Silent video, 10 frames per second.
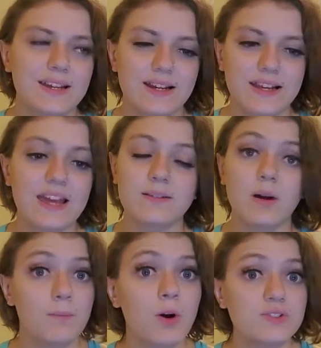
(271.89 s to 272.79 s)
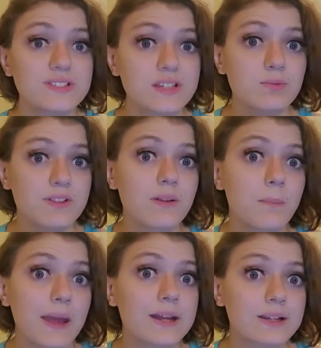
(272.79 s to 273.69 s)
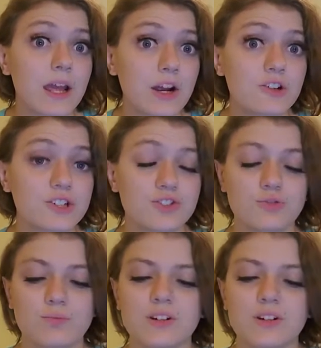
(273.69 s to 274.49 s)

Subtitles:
again, mostly with the main character,